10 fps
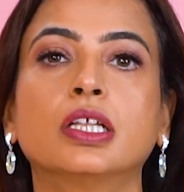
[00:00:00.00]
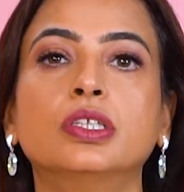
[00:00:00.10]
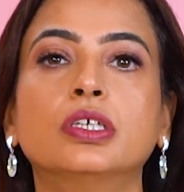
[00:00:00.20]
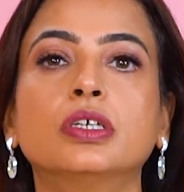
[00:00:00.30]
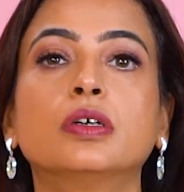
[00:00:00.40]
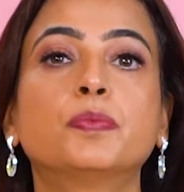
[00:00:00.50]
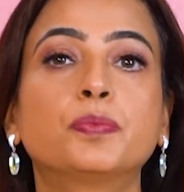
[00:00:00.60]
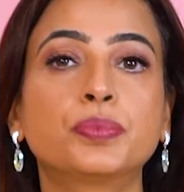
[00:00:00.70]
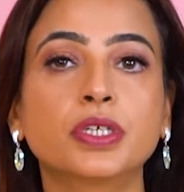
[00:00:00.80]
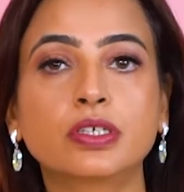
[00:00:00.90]
the
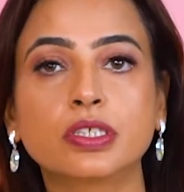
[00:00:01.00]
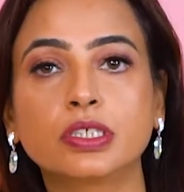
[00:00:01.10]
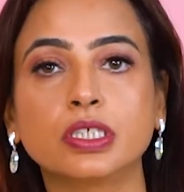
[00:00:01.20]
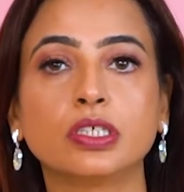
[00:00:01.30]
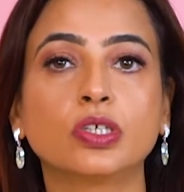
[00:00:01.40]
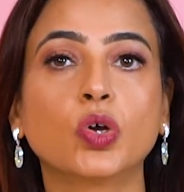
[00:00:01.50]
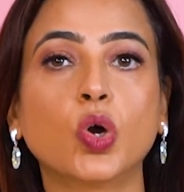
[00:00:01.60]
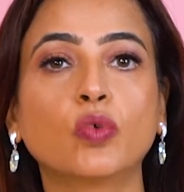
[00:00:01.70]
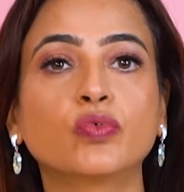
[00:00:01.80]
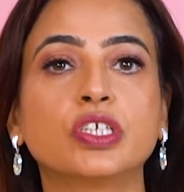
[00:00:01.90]
prakriti
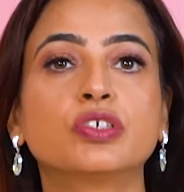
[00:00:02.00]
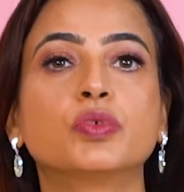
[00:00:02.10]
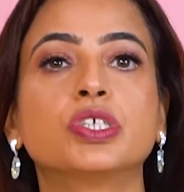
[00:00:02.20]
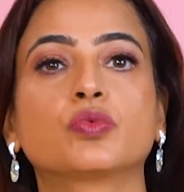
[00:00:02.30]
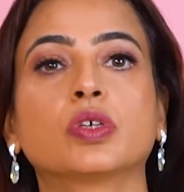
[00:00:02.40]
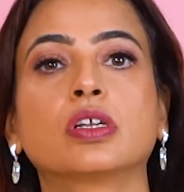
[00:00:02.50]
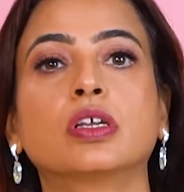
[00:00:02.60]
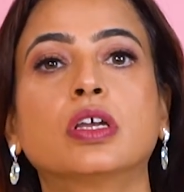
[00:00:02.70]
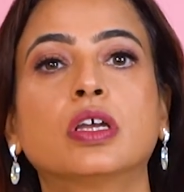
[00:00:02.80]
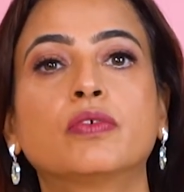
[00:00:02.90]
of individual
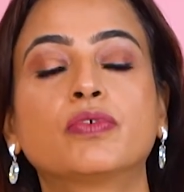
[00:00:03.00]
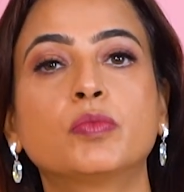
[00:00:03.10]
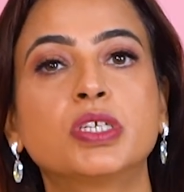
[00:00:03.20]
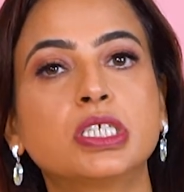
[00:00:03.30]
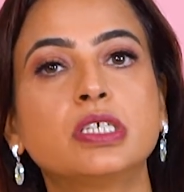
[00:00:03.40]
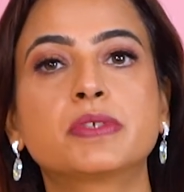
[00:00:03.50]
from a deep